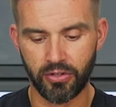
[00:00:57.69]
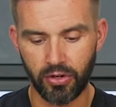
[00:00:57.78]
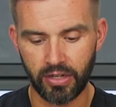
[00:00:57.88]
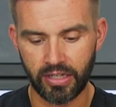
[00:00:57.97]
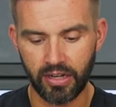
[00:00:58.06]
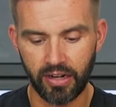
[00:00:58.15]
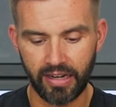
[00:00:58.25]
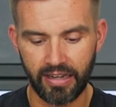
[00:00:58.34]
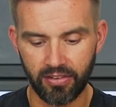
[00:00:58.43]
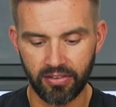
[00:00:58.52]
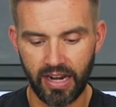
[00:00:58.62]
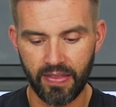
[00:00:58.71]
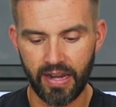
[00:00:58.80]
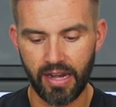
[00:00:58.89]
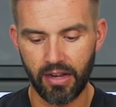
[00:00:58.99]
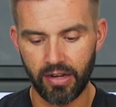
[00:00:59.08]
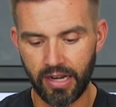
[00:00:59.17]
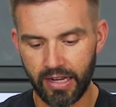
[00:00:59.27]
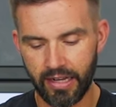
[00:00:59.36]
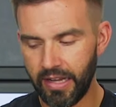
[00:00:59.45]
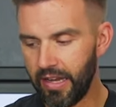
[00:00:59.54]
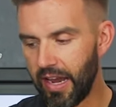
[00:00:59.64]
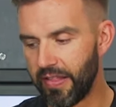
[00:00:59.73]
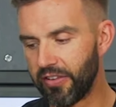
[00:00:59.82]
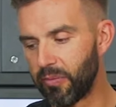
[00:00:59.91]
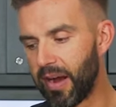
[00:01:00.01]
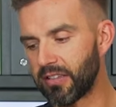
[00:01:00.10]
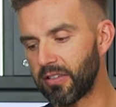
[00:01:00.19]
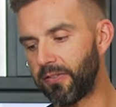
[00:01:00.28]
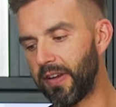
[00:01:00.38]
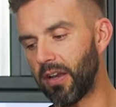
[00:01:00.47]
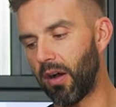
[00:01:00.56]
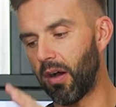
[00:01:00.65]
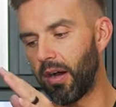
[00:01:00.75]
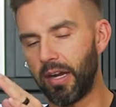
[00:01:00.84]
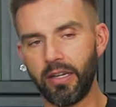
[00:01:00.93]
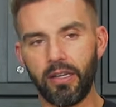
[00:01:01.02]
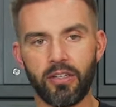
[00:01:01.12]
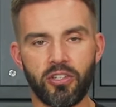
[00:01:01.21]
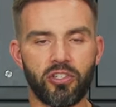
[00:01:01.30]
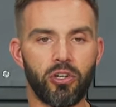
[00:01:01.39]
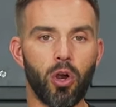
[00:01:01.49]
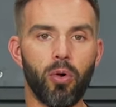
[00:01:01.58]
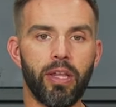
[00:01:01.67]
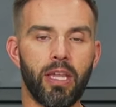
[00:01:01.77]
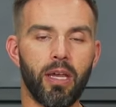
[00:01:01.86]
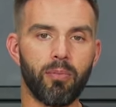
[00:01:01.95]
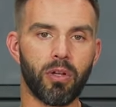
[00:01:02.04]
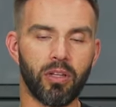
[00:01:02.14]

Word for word: dirt and gunk inside that area. And these are mounted to fit on just your OEM